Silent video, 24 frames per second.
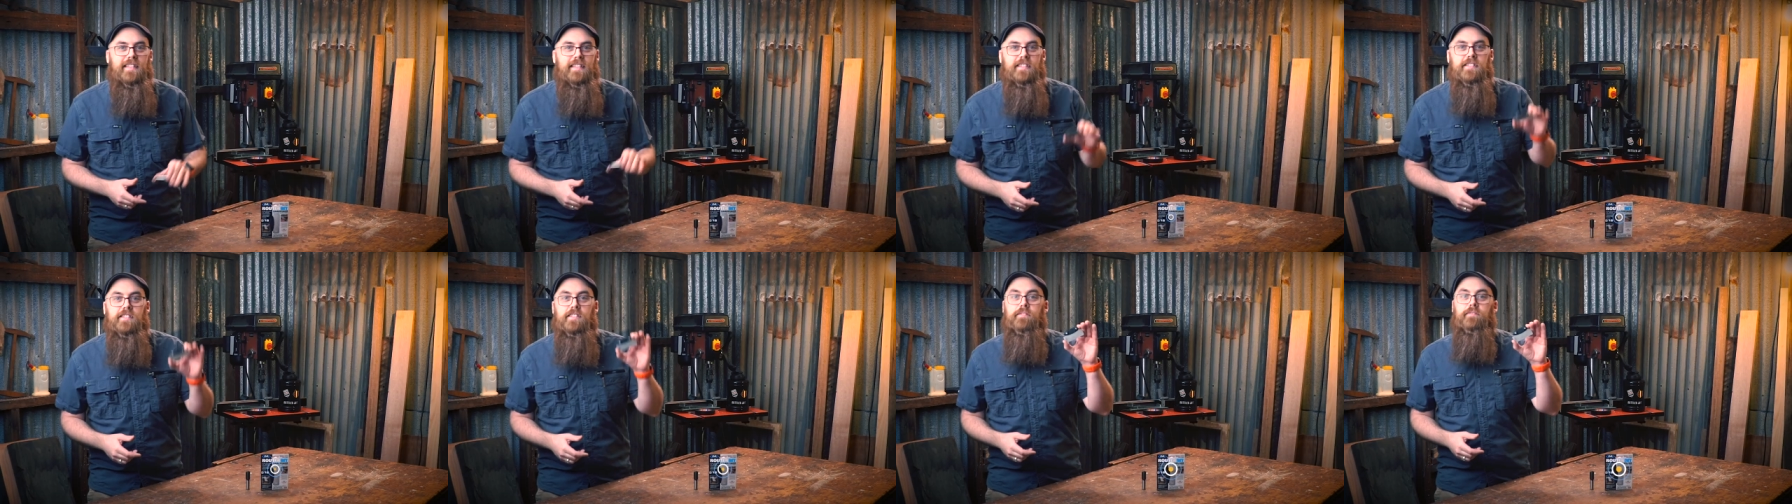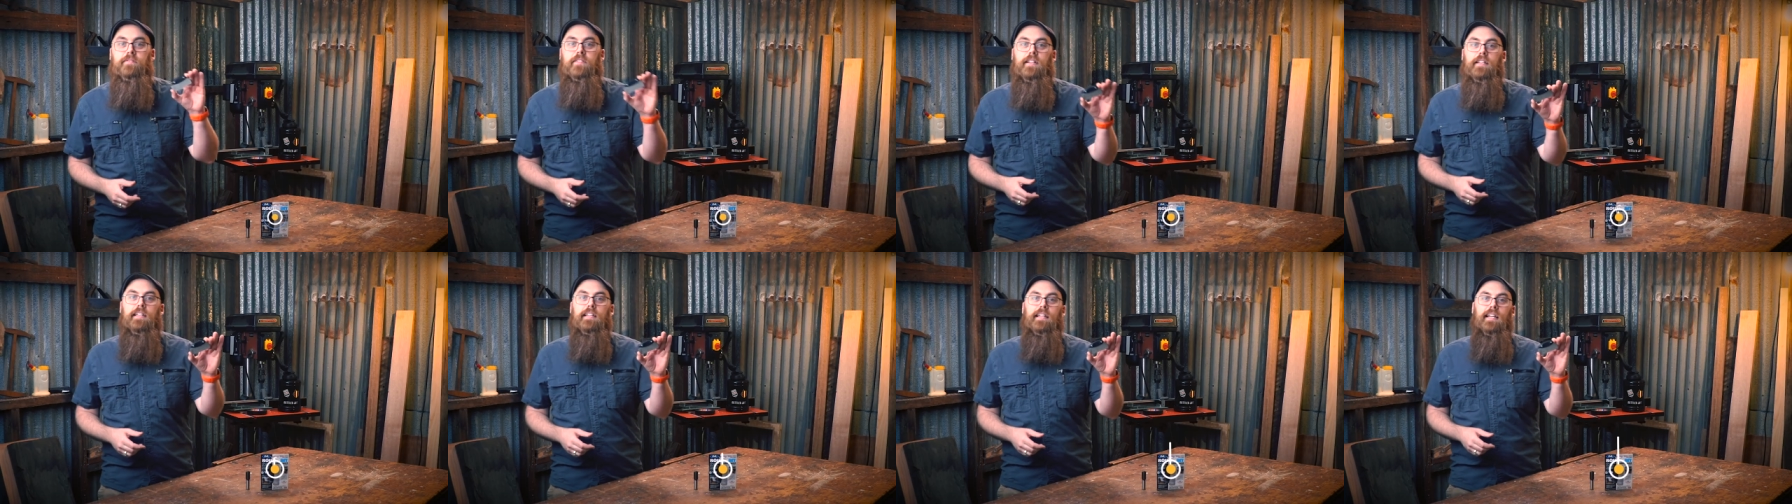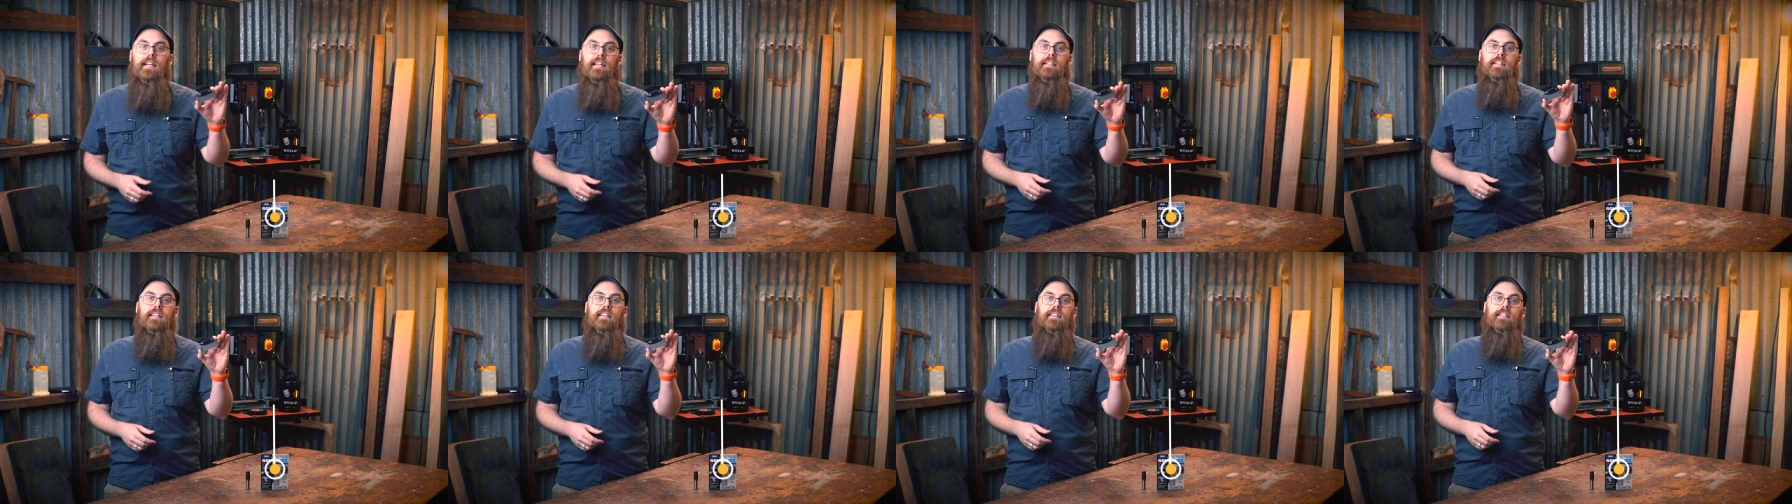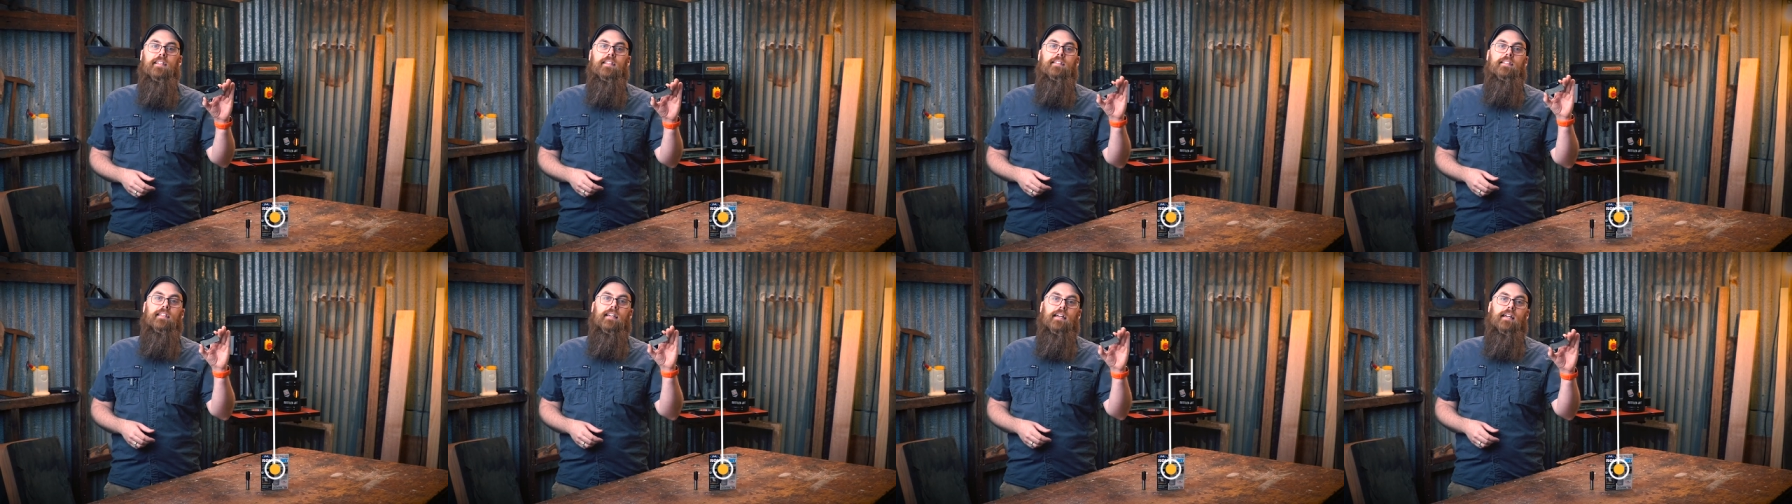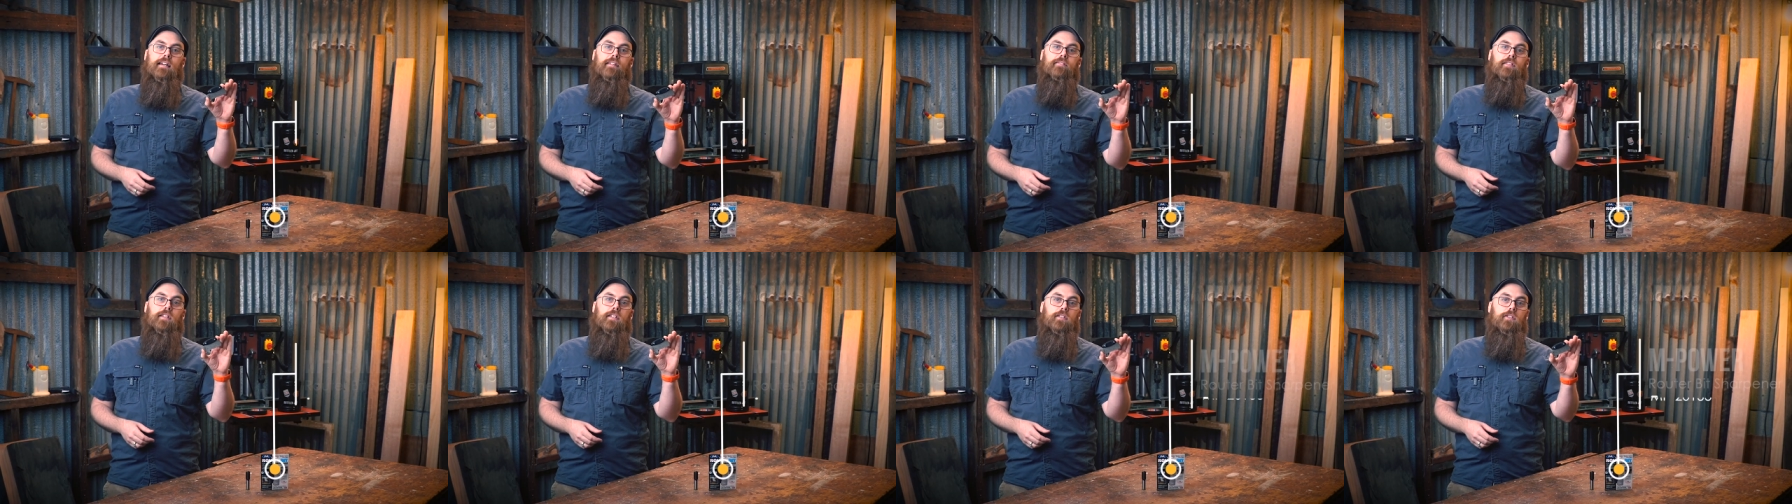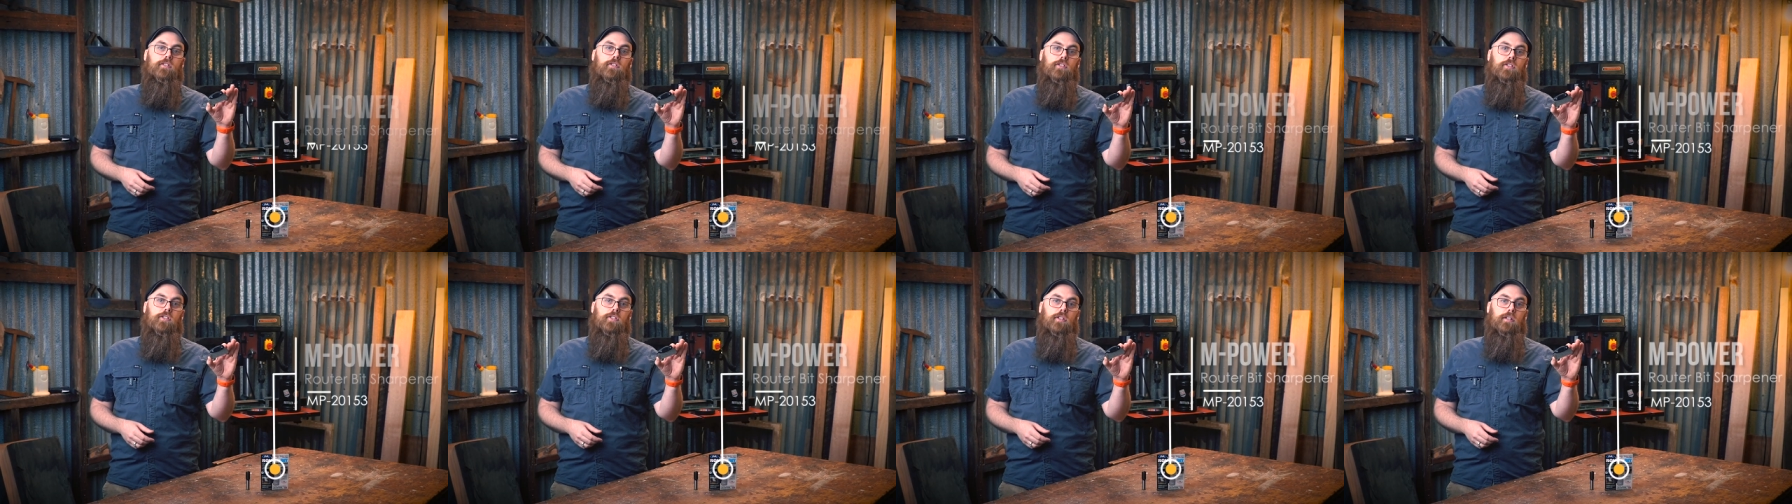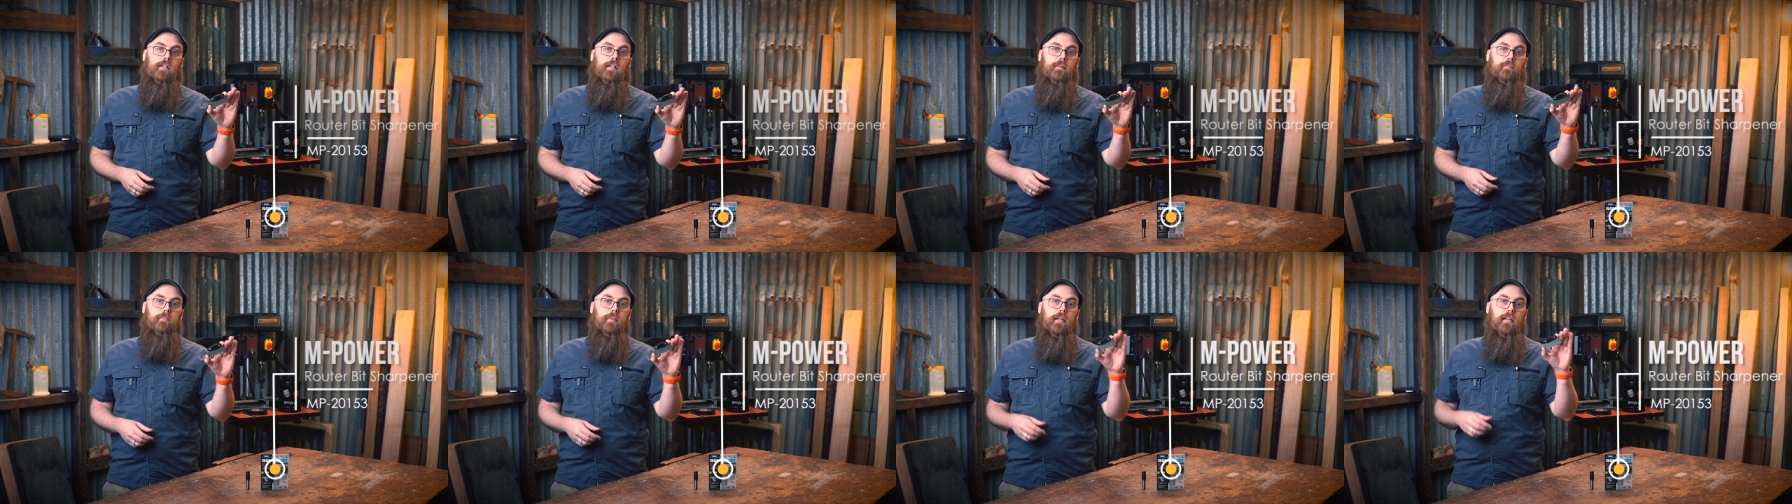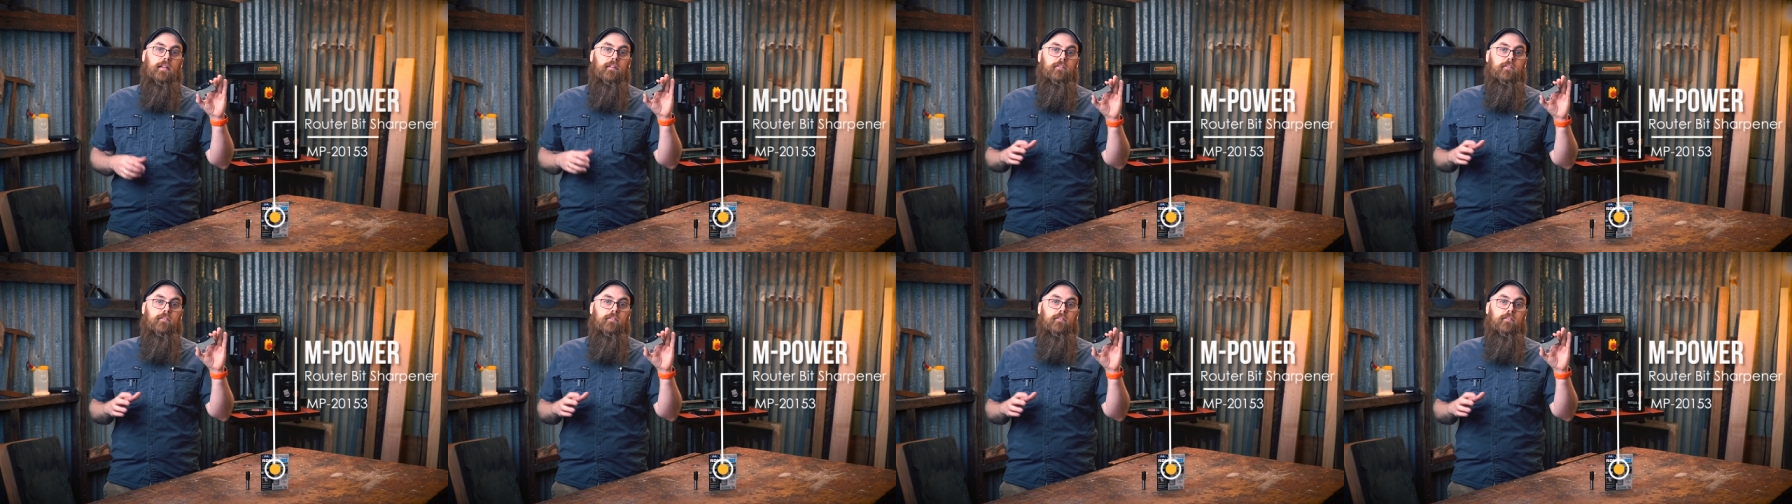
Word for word: This is a very handy thing to have in your shop